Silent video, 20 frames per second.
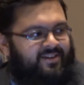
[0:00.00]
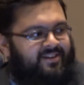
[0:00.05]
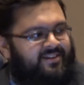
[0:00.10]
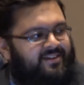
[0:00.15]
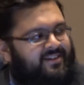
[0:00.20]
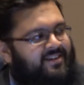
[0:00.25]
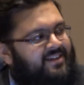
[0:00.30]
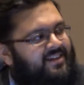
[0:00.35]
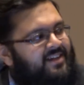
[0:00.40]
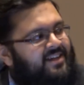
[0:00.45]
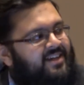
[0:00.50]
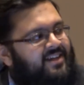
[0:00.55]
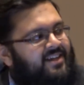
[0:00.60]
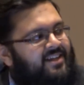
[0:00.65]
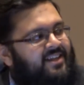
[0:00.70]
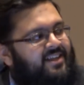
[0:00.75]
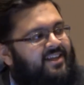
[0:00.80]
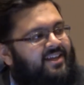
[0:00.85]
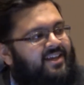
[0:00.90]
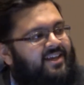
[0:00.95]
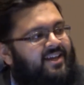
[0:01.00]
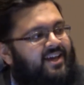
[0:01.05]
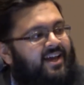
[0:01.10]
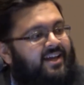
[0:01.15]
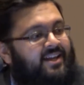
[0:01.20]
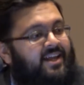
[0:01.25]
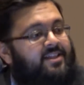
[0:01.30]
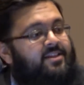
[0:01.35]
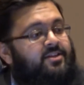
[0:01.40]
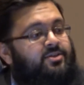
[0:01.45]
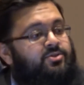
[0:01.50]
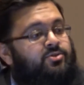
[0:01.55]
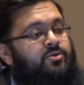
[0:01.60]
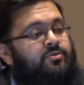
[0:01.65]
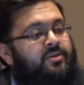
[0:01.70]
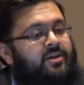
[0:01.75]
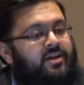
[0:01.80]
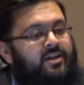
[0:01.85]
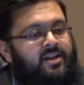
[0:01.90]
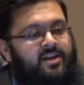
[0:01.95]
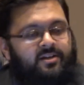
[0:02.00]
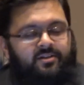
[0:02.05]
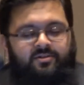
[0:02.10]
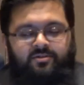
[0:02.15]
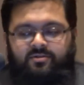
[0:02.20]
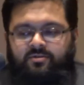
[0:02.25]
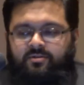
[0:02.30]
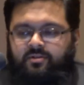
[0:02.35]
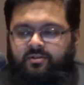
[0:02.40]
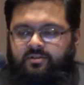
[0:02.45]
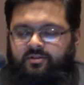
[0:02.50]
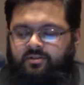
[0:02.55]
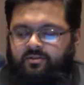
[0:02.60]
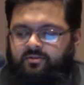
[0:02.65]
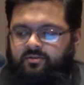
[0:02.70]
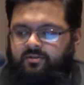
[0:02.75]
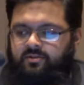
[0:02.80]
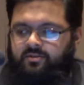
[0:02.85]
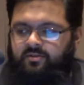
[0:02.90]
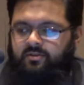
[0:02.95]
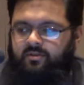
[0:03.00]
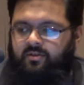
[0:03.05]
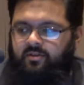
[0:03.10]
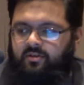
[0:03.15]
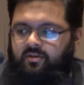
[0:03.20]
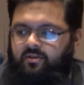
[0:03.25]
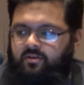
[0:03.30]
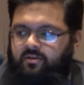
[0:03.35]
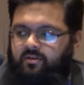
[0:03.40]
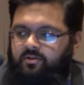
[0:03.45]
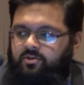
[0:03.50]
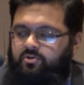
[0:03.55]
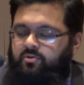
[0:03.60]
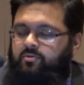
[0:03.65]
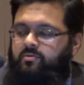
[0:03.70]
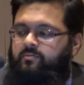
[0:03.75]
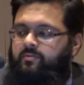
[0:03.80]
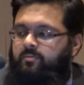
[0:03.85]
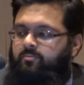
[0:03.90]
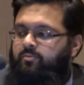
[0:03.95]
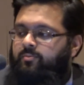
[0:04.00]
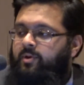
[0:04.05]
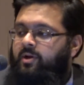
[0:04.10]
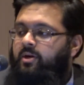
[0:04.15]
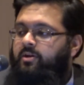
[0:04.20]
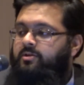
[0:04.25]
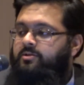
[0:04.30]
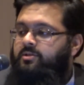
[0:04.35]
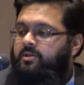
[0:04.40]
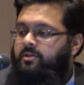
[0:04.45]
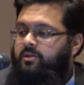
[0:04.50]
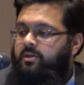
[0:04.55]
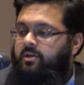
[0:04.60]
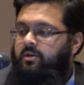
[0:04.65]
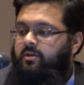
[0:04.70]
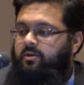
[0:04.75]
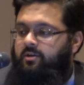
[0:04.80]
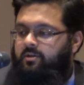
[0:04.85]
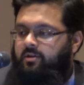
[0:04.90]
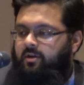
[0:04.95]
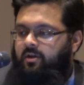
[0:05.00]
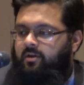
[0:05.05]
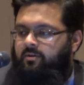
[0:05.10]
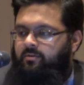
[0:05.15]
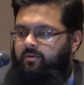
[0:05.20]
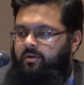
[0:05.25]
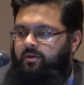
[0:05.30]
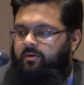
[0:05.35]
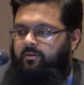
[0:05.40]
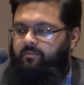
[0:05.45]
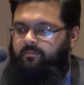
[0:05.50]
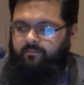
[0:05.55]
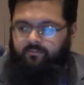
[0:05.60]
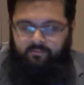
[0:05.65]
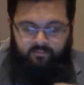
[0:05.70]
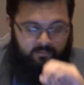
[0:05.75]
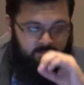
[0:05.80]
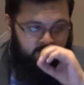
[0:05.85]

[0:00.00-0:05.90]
Right? Another story connected to this is the story of Abu Bakr as-Siddiq radiallahu anhu.